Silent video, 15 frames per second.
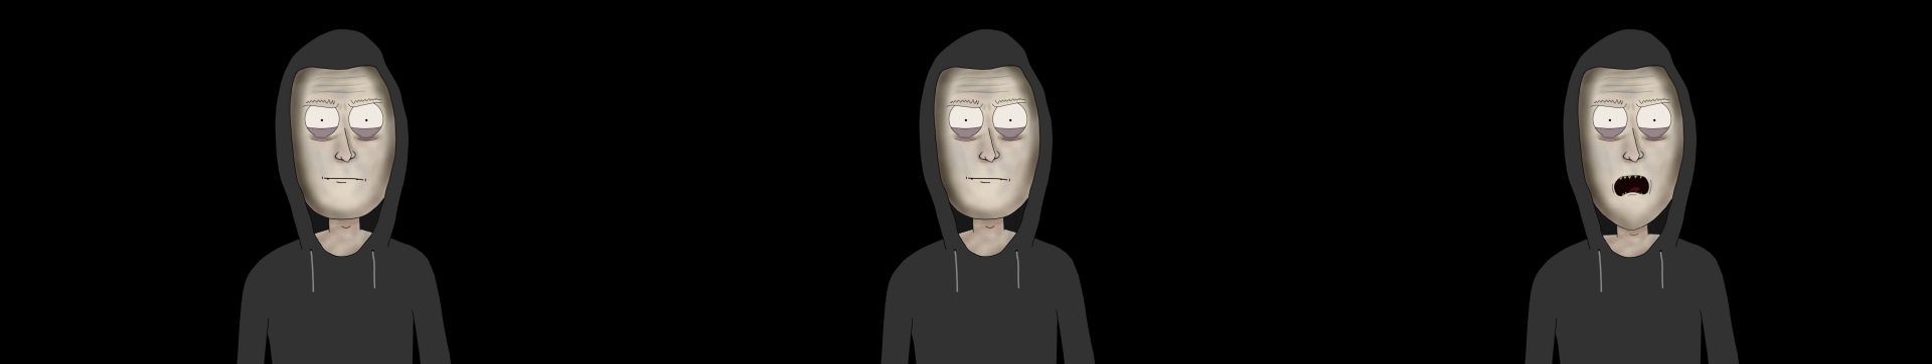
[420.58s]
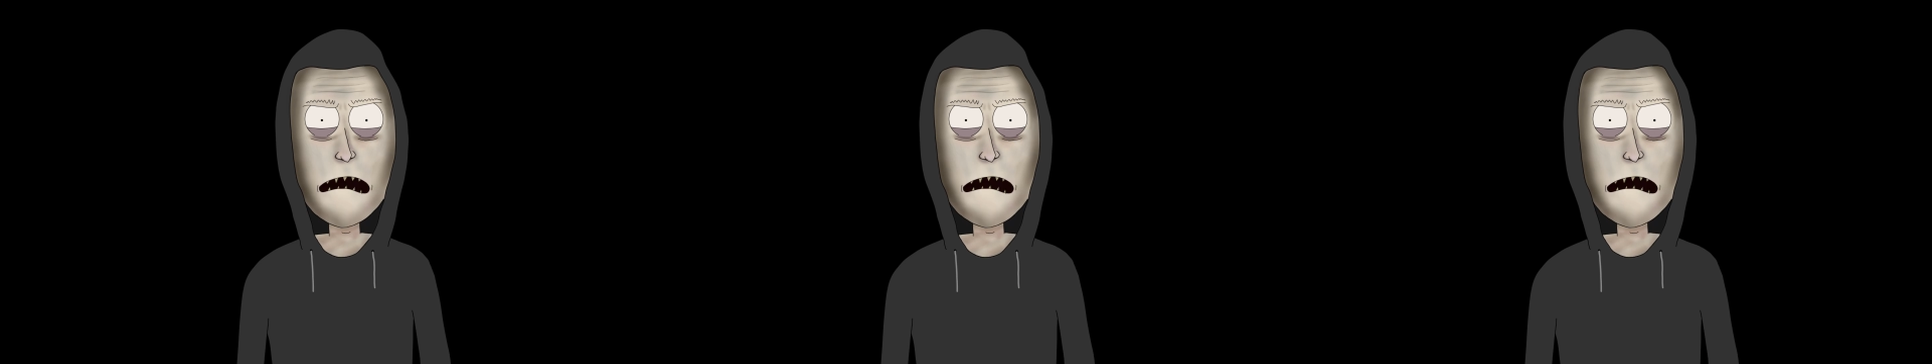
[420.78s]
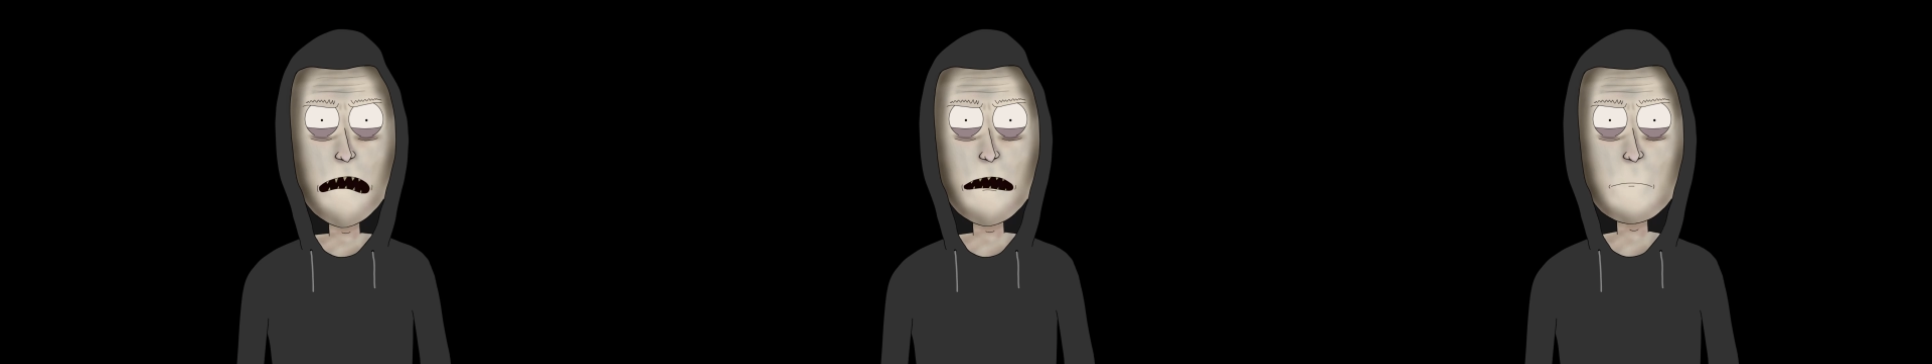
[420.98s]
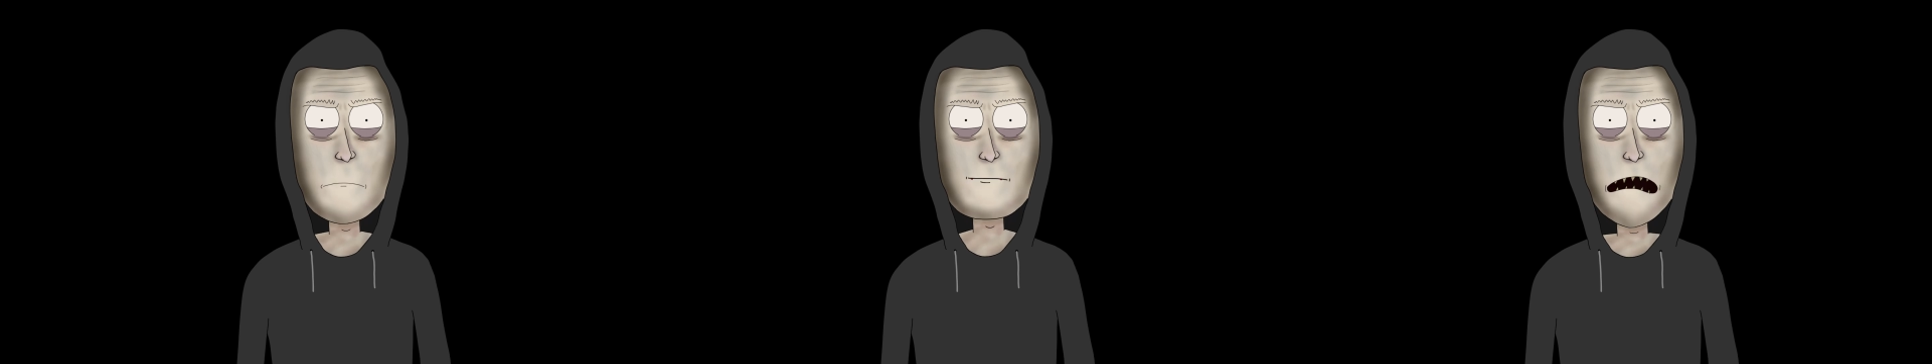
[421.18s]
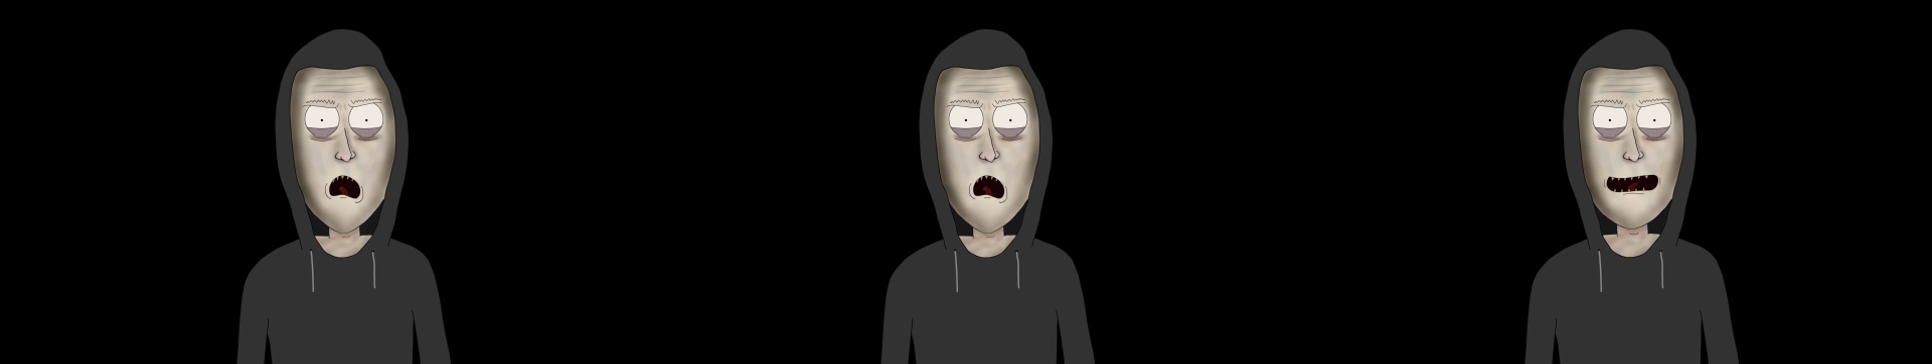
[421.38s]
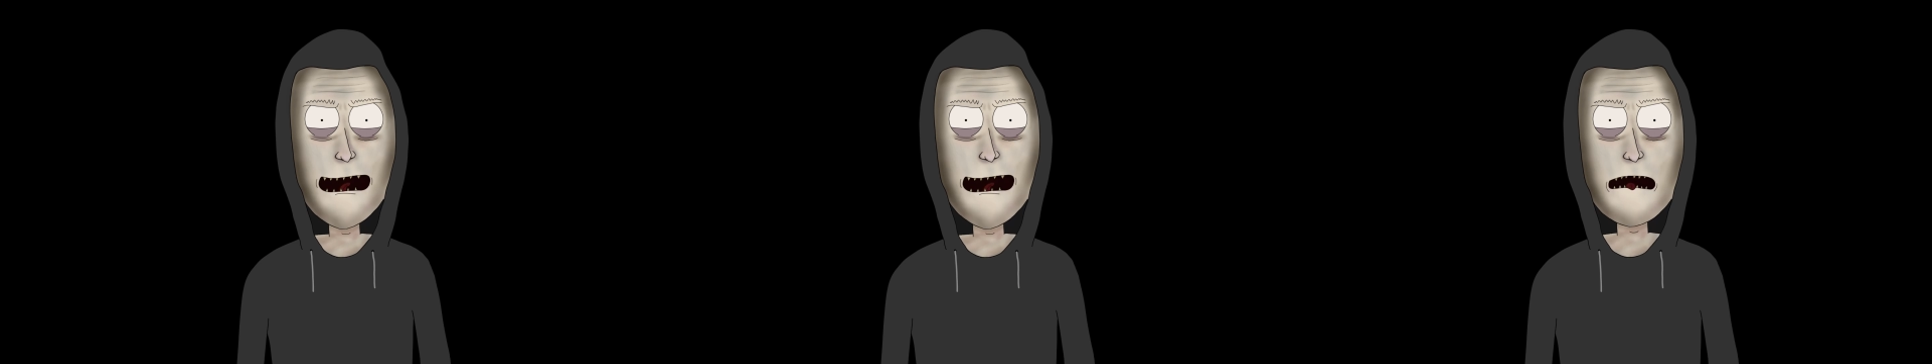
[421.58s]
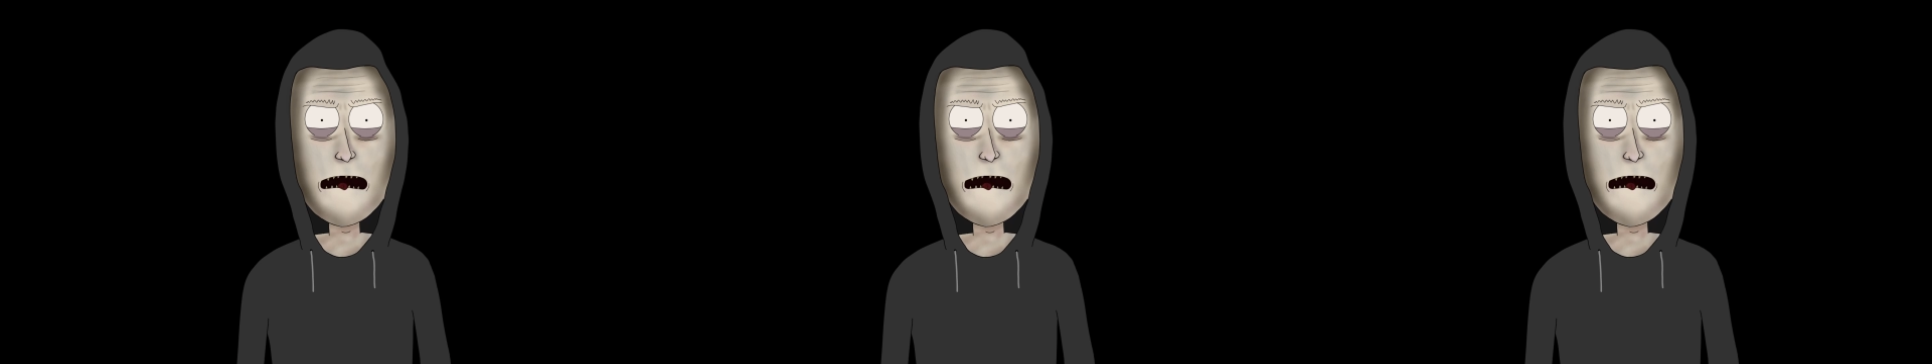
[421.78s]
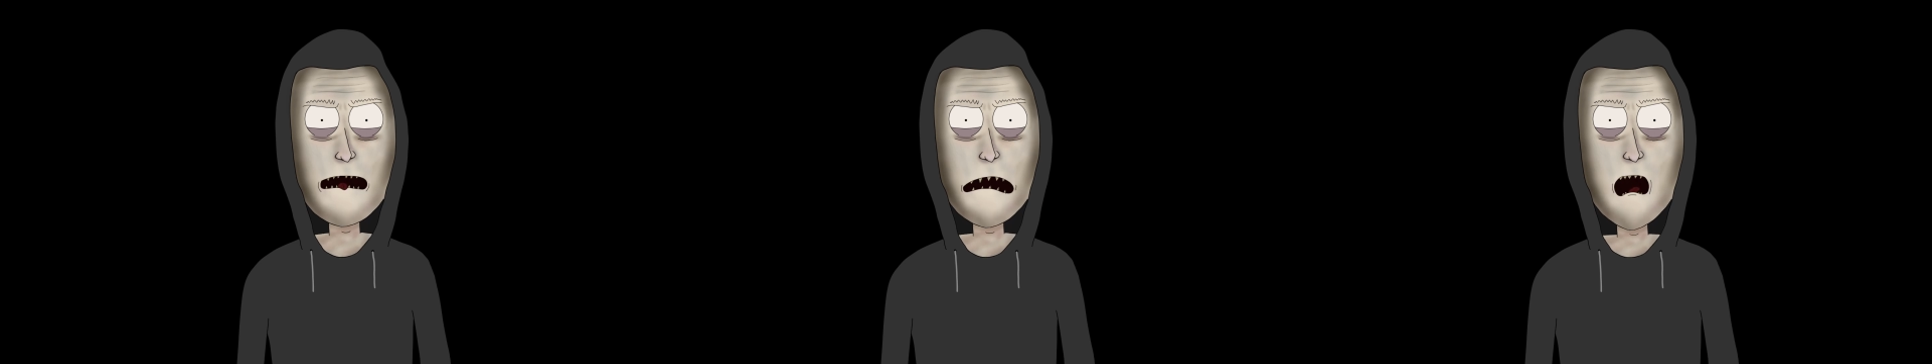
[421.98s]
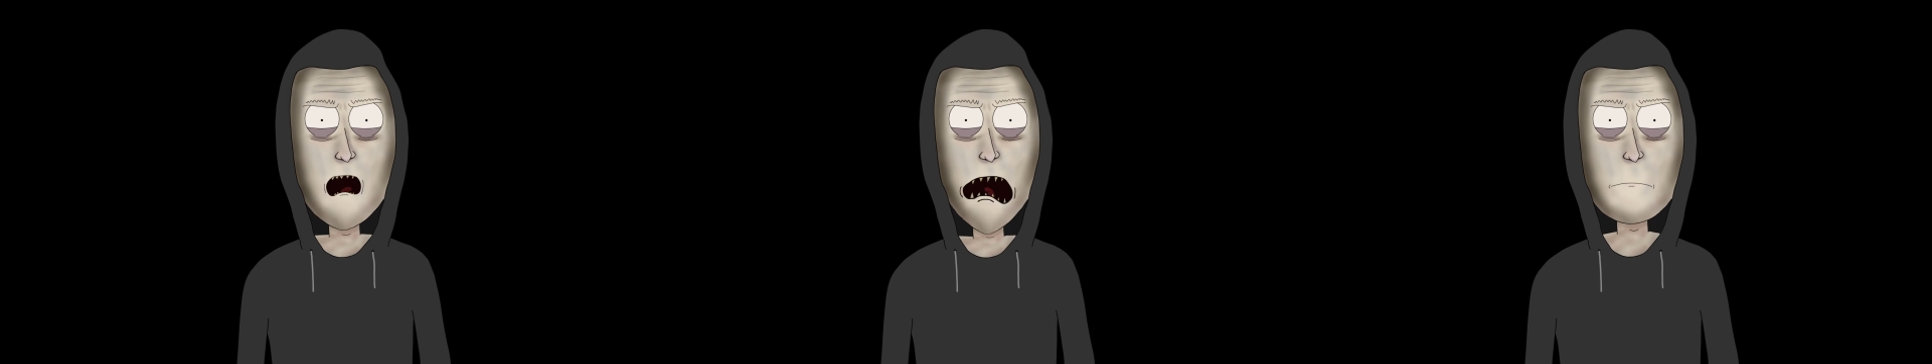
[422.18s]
that I'm not able to feel anything anymore,